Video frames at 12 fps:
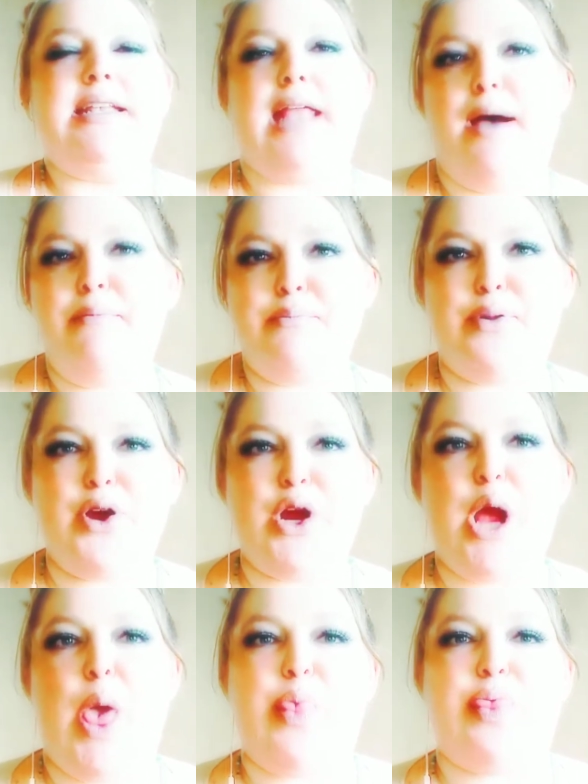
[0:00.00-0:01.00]

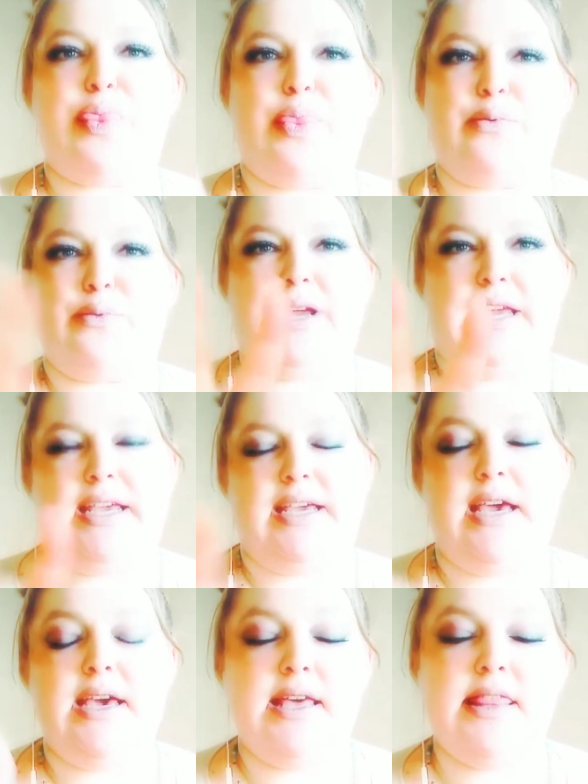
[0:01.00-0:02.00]
Number
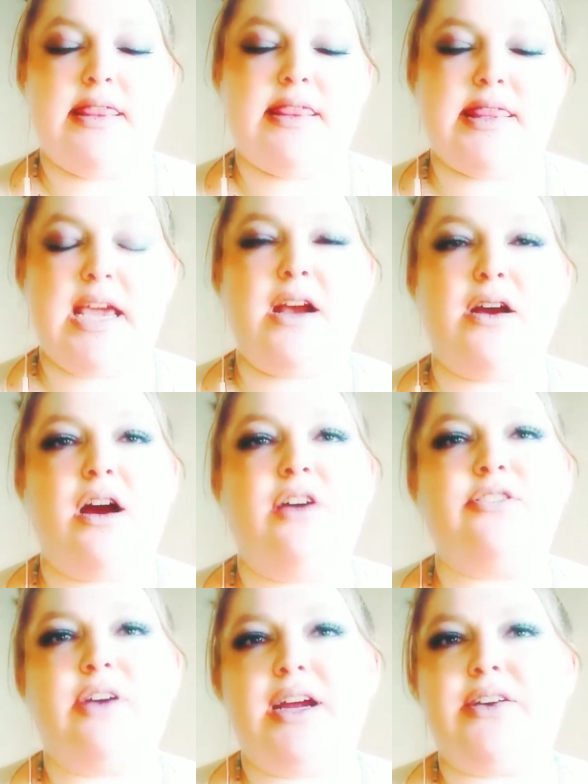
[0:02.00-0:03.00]
3, there
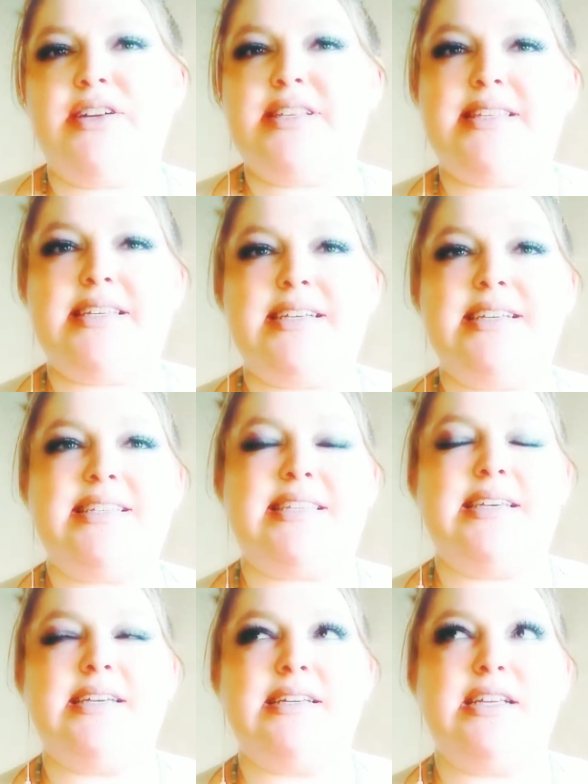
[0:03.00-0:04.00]
are fragrances,